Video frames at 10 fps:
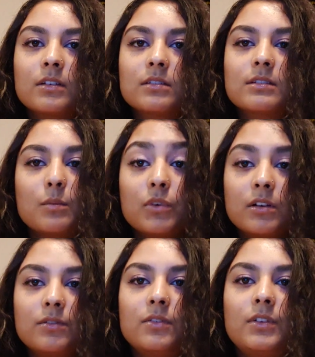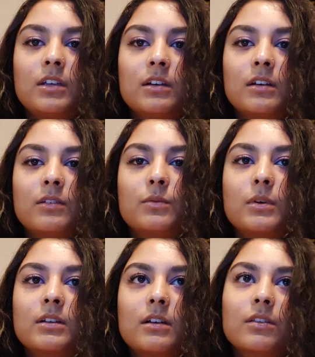somewhat of a fear of
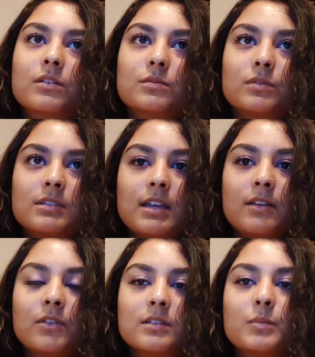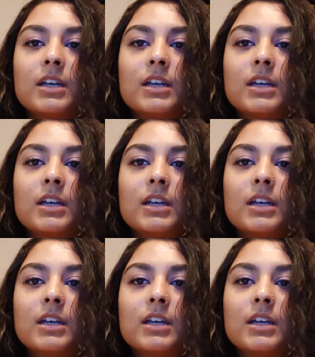what others will say of us,